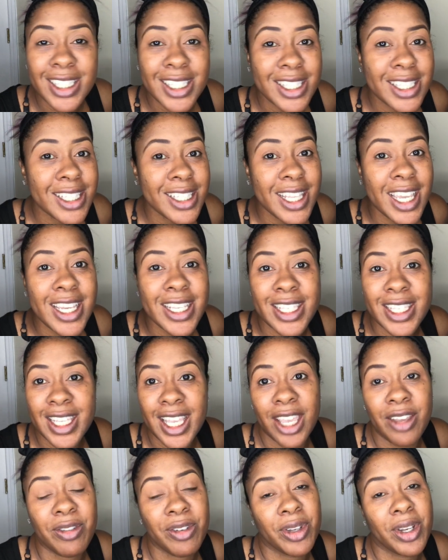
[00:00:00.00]
stay
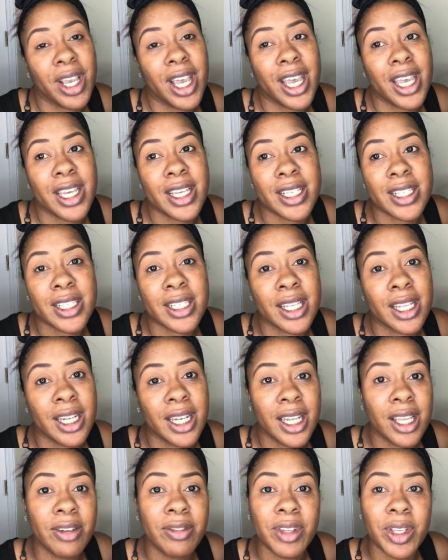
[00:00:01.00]
safe, you guys.
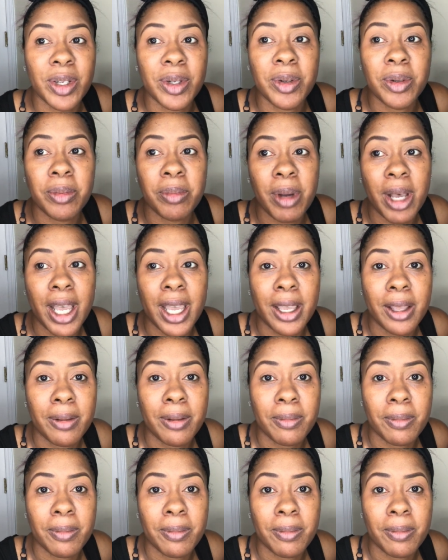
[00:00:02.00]
Love you. Bye.